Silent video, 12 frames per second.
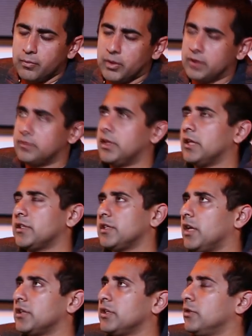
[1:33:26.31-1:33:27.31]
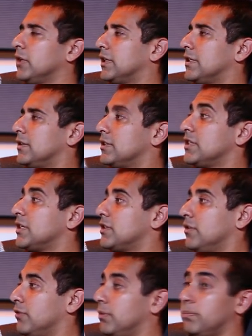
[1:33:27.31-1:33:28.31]
I'll tell you 6
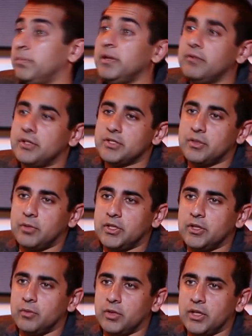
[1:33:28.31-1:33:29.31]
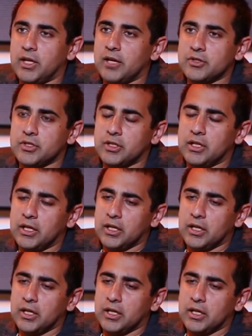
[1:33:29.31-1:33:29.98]
different pivots that we did within Counsyl.